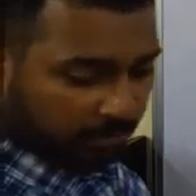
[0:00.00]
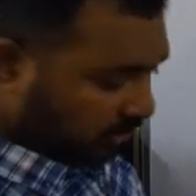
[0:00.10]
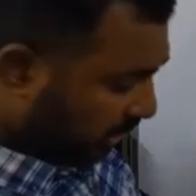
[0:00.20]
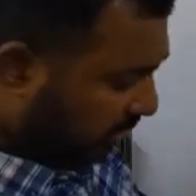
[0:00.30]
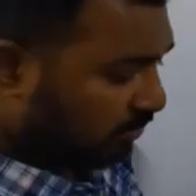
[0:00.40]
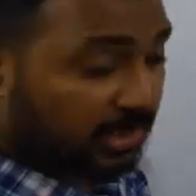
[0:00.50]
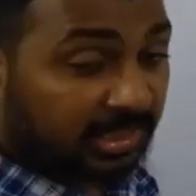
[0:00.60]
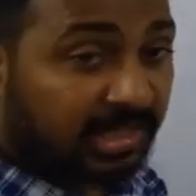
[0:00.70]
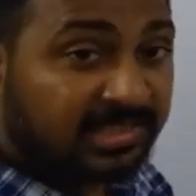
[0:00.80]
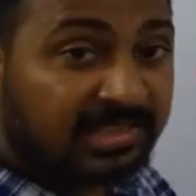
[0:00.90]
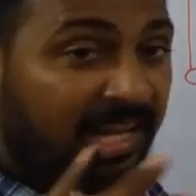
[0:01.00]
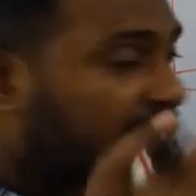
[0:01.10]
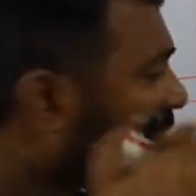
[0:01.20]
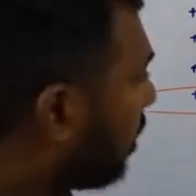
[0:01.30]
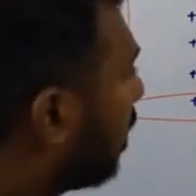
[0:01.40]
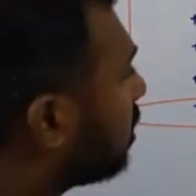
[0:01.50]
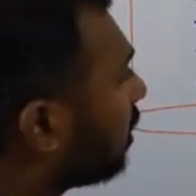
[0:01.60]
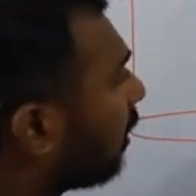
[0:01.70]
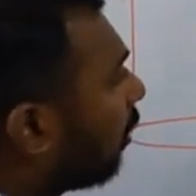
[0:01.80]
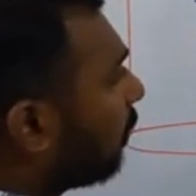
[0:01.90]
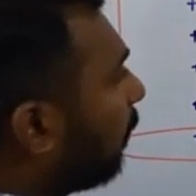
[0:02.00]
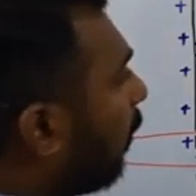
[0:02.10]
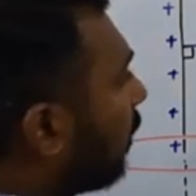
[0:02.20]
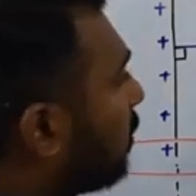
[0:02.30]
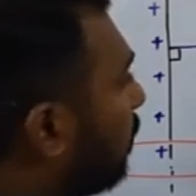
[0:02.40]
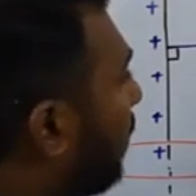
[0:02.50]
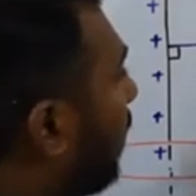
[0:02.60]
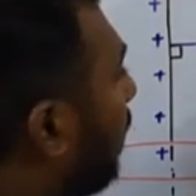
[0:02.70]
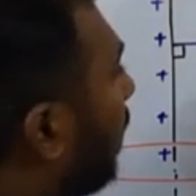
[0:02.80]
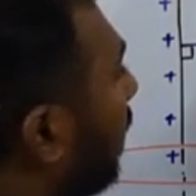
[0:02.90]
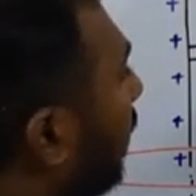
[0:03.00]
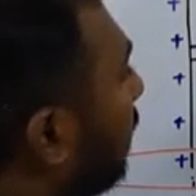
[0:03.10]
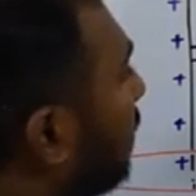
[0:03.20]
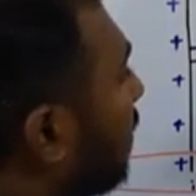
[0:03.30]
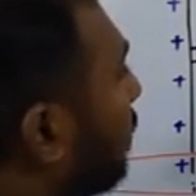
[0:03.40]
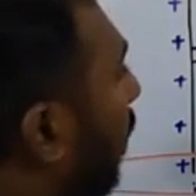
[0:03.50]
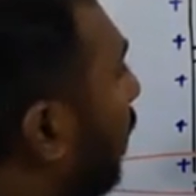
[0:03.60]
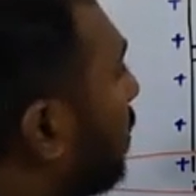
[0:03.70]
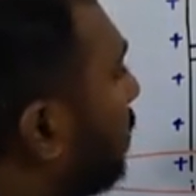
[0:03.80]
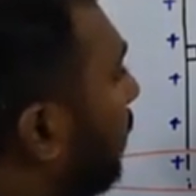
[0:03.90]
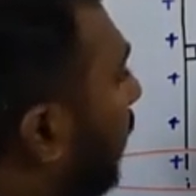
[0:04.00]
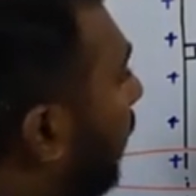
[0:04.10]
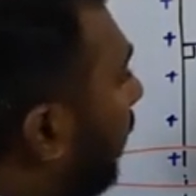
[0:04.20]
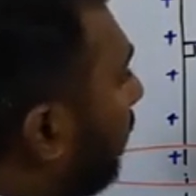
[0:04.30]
I am just making a slight change in our point P. This is point P.